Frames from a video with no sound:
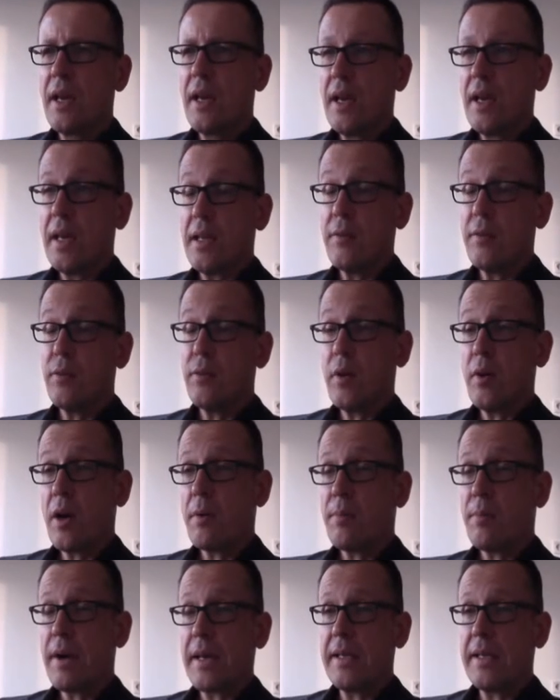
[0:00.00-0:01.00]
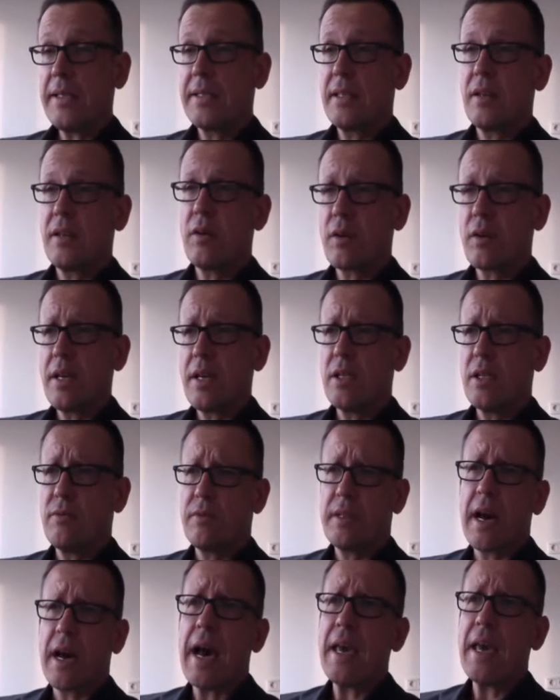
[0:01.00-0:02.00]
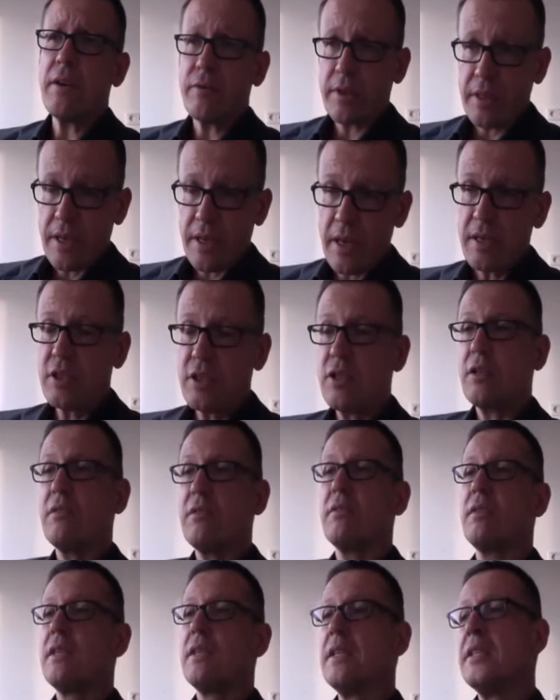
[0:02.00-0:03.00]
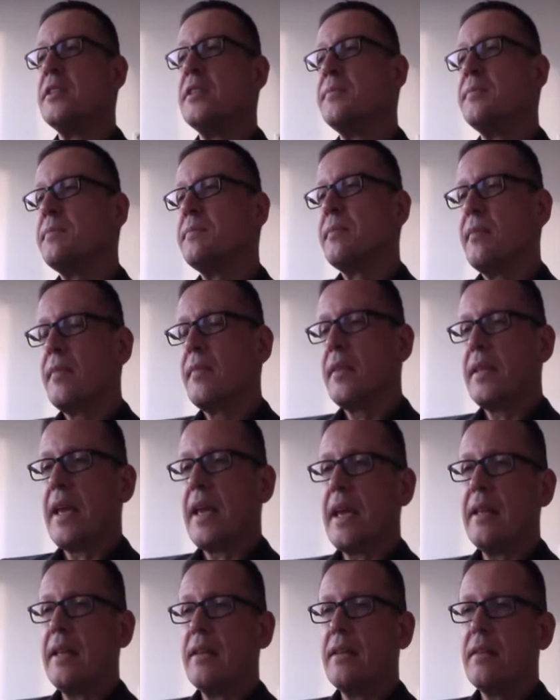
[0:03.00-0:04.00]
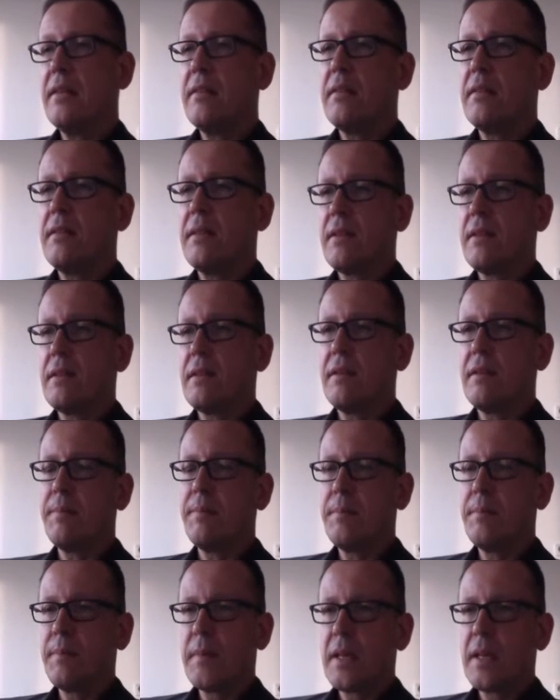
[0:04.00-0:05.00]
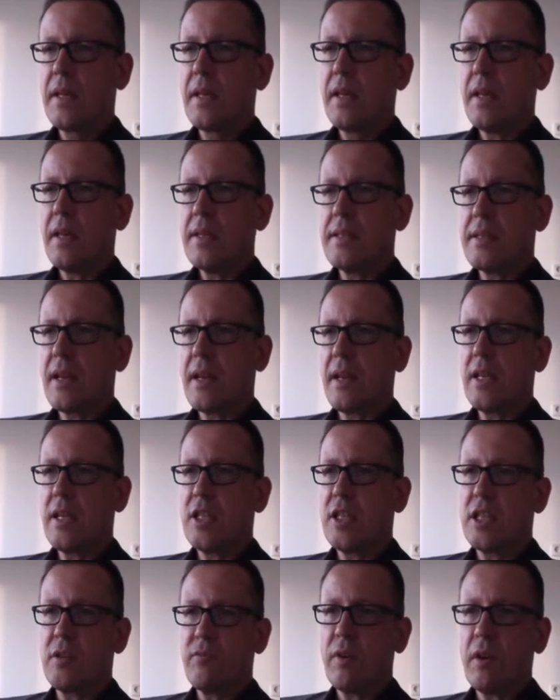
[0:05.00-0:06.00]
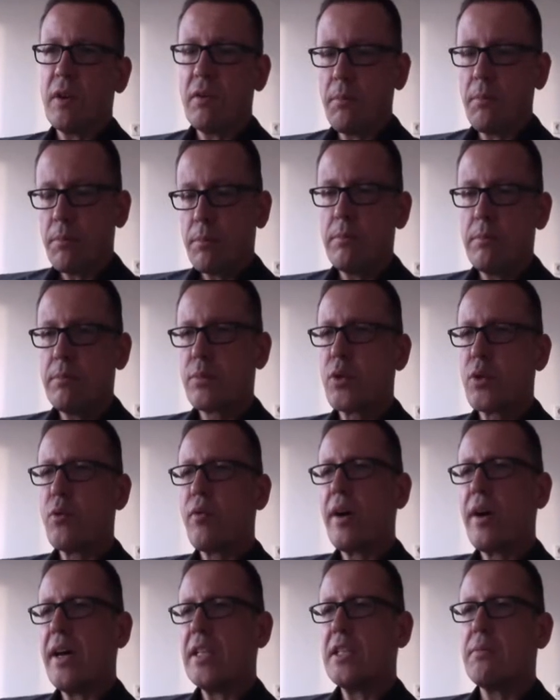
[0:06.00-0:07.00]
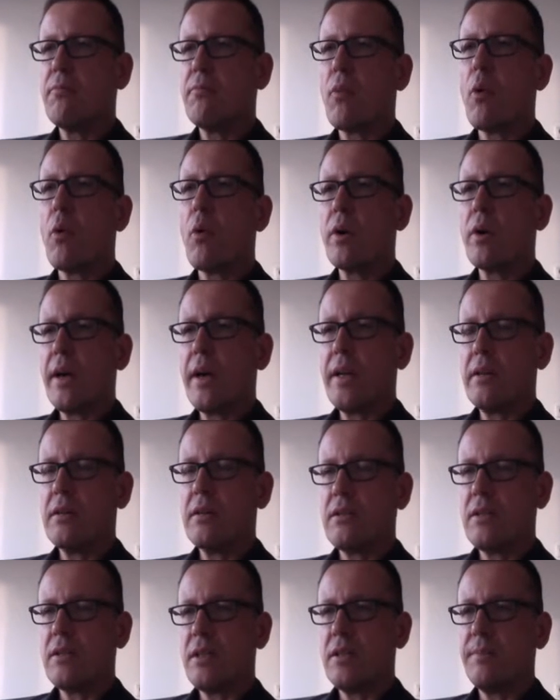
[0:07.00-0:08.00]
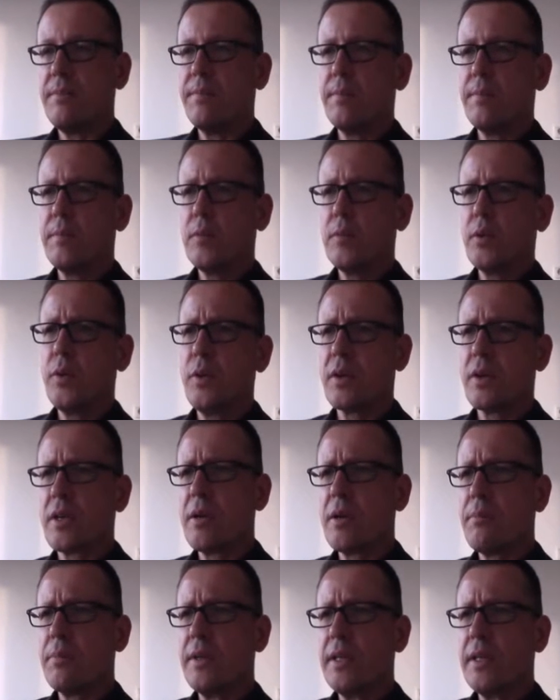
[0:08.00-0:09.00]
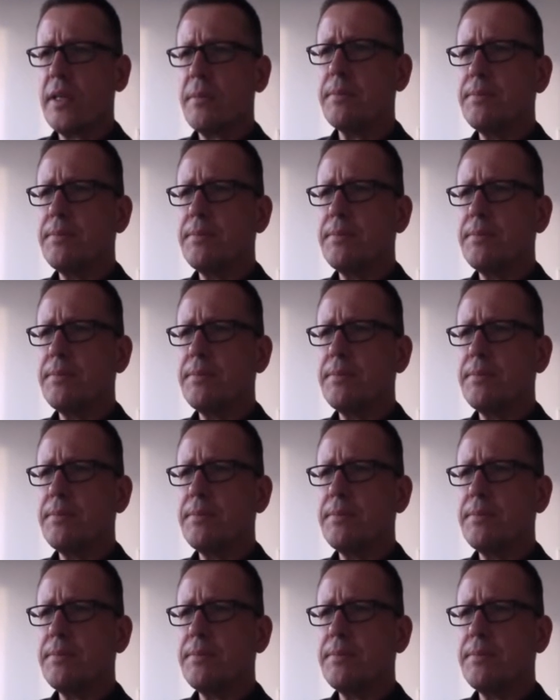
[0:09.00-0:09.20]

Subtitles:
And if you are placed in a location with high irradiation, then the installation will provide more energy to your company.